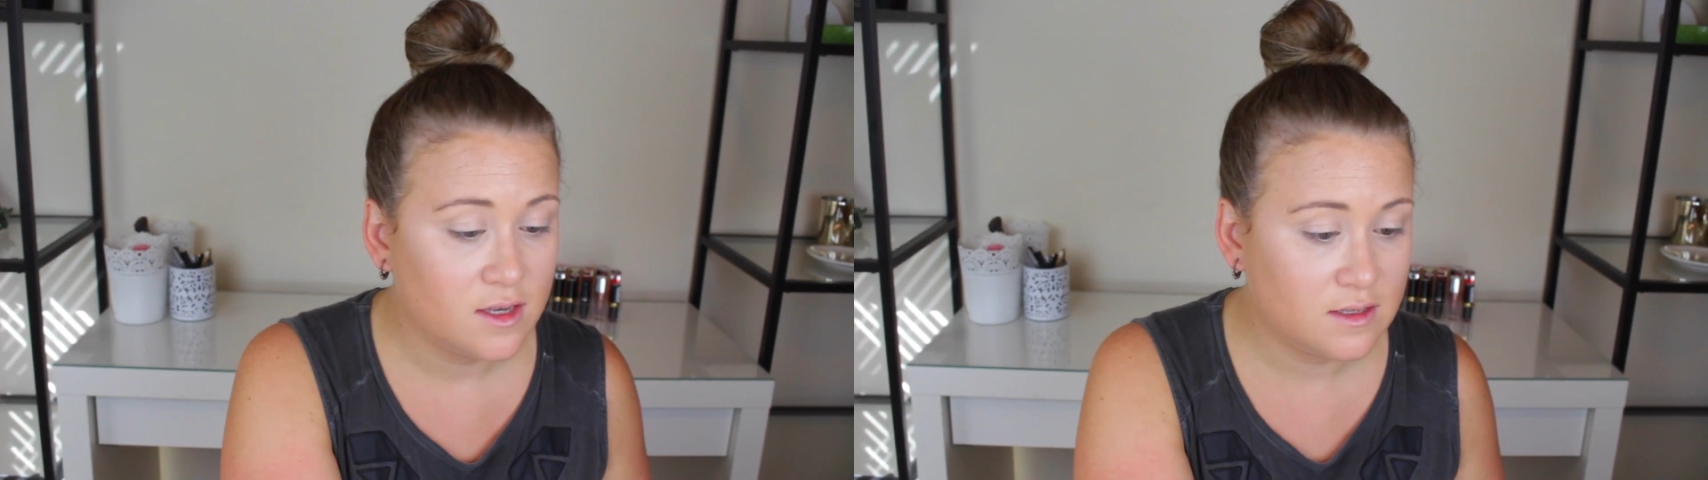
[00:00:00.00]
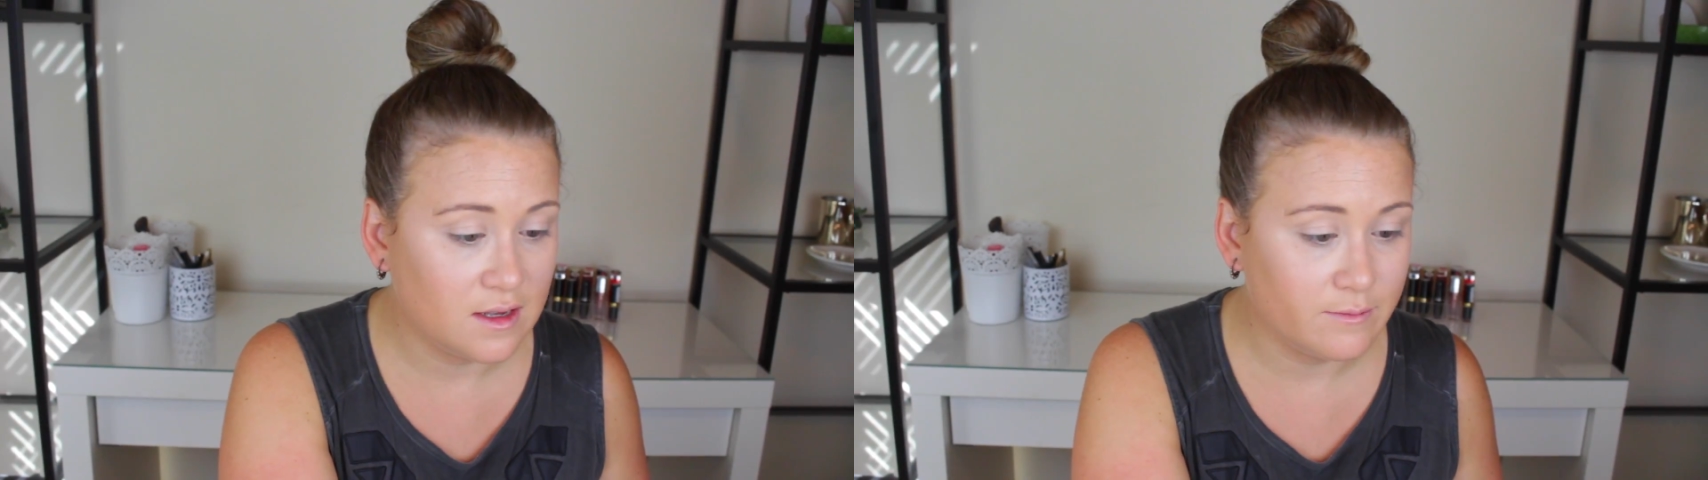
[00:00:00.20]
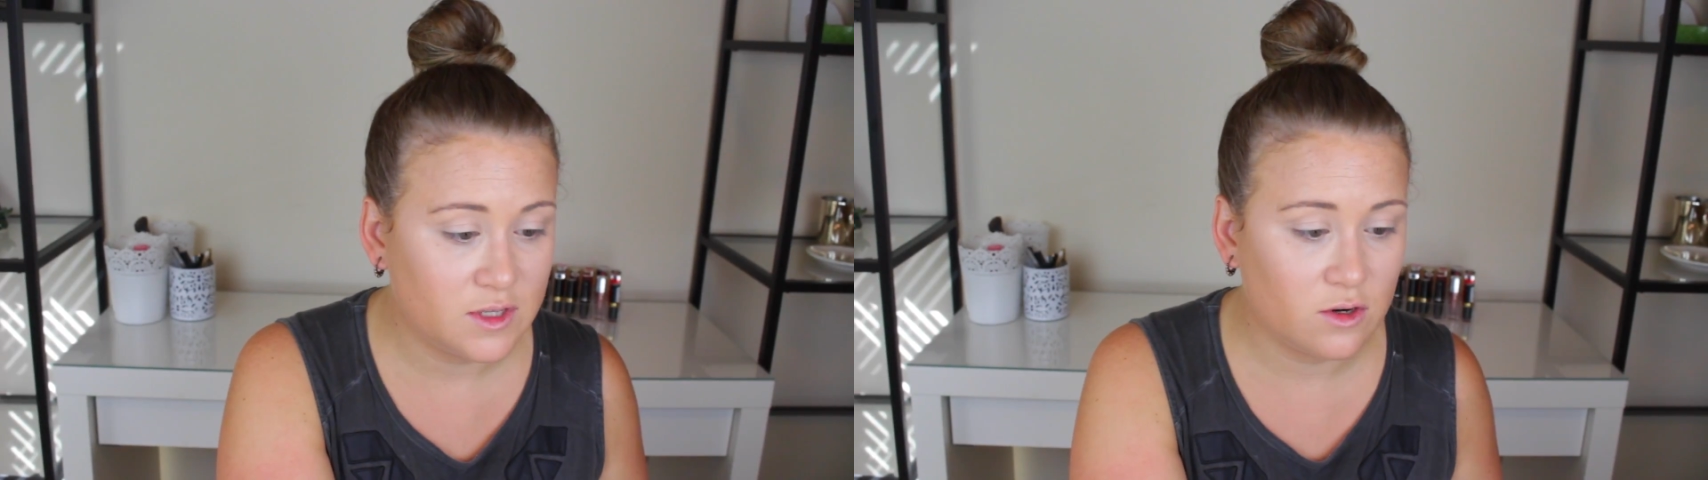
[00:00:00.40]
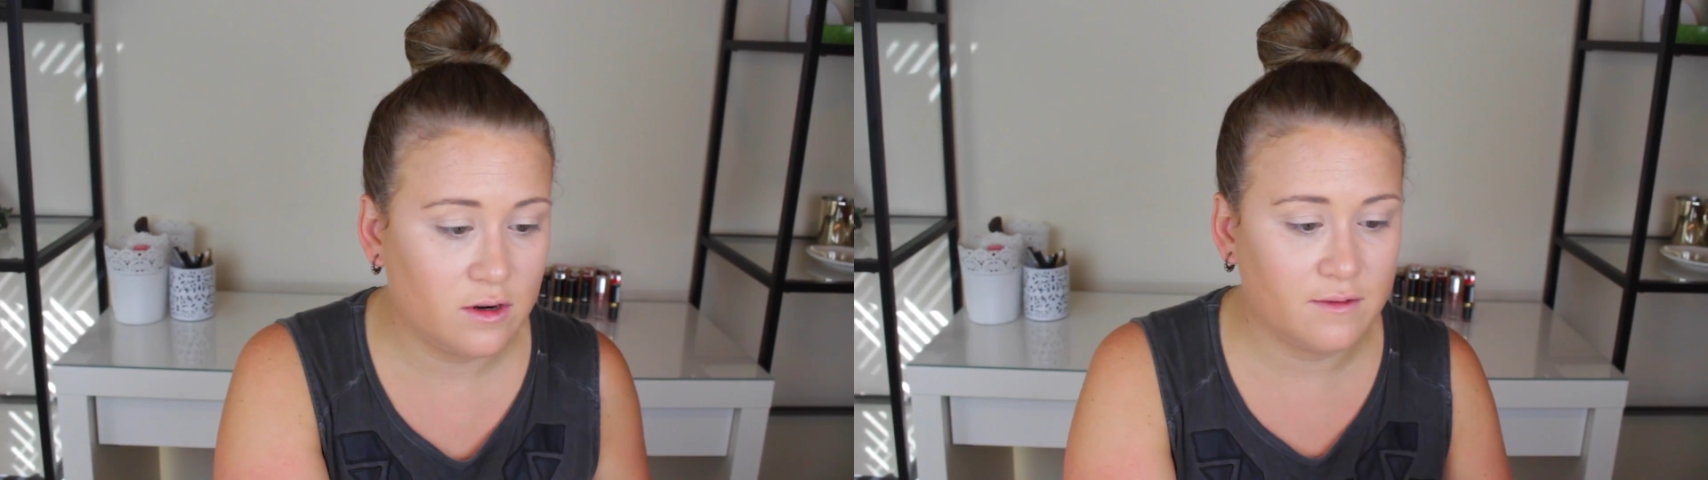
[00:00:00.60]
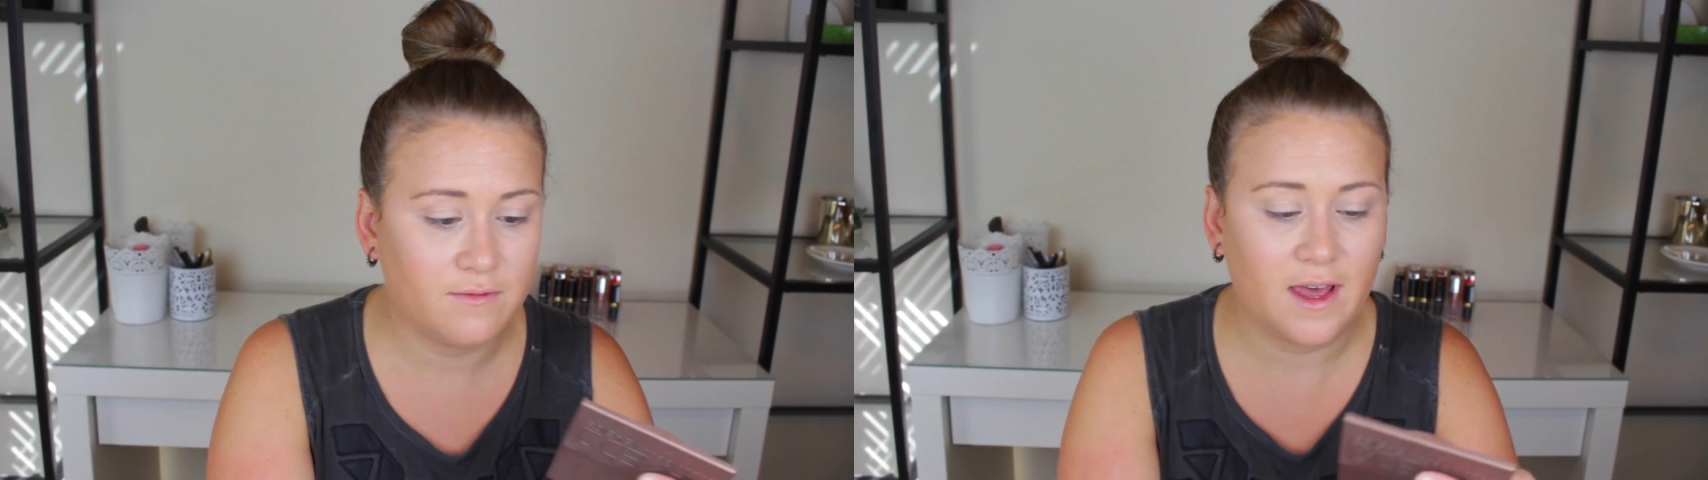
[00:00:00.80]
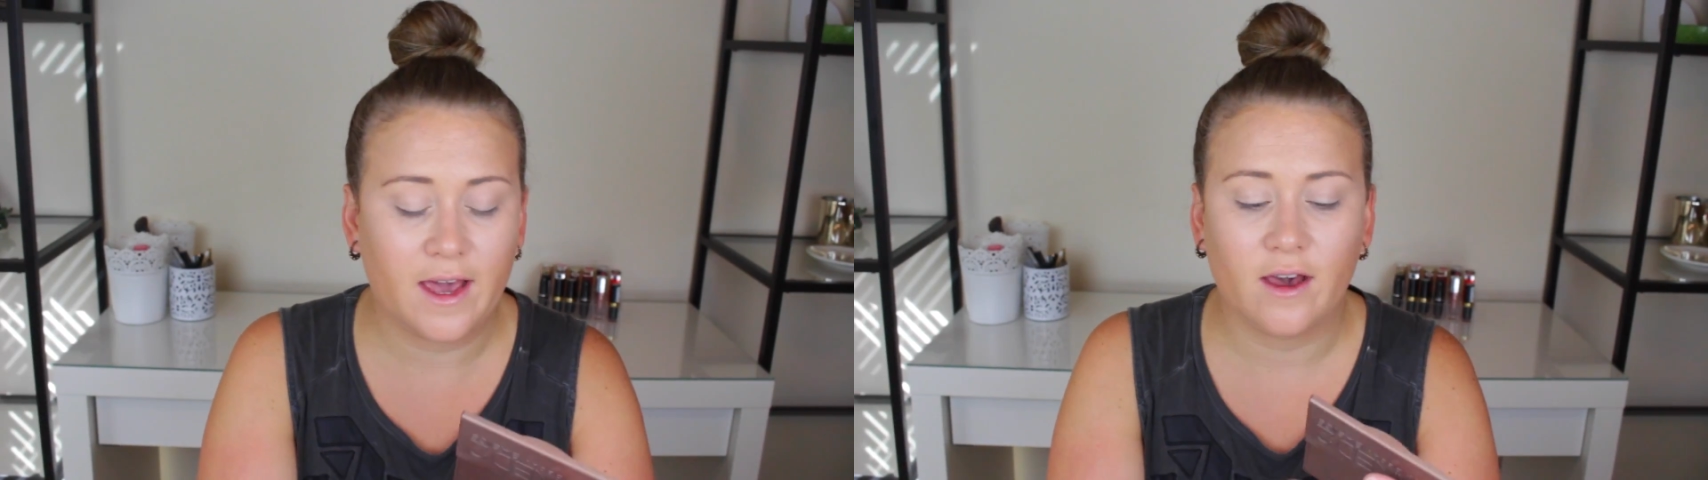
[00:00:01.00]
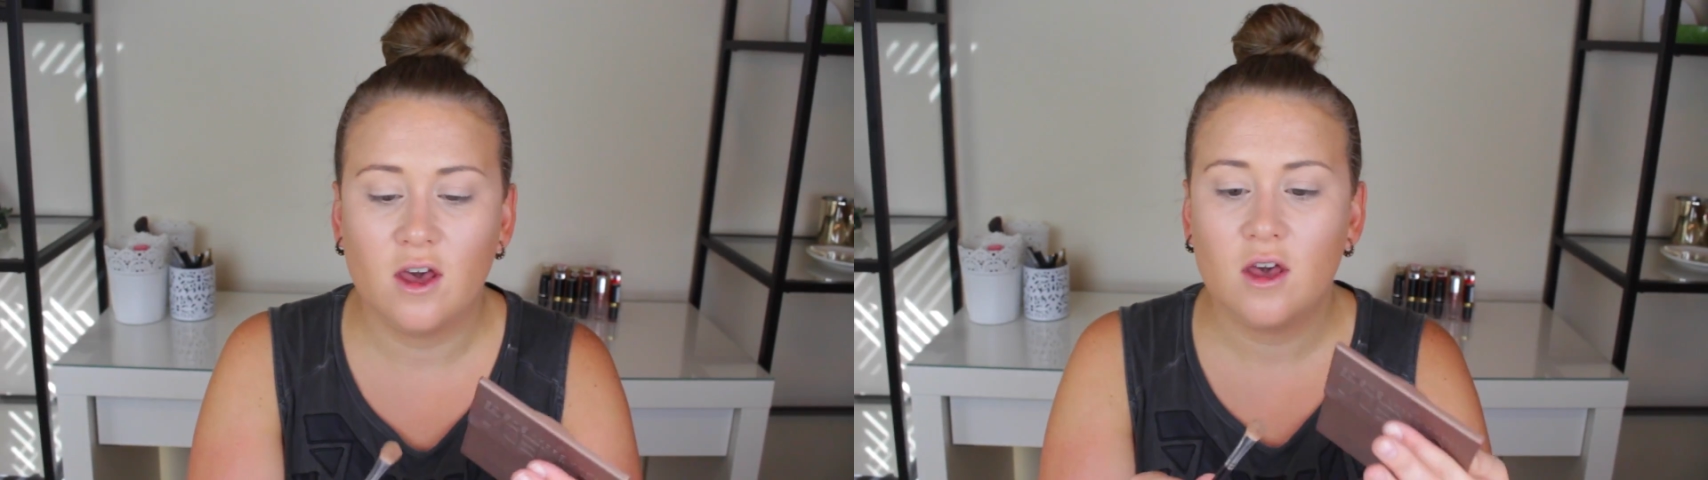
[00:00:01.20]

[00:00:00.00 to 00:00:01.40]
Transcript: some sort of like